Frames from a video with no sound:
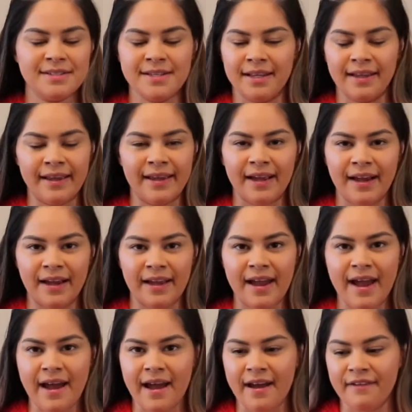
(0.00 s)
not like I
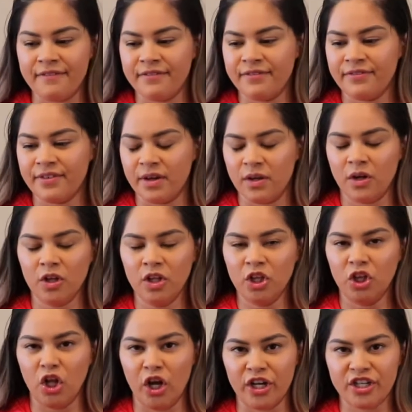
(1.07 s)
have a
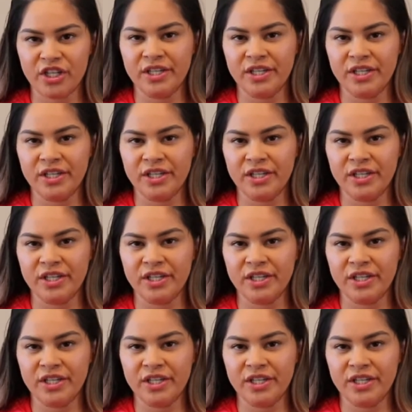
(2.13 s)
large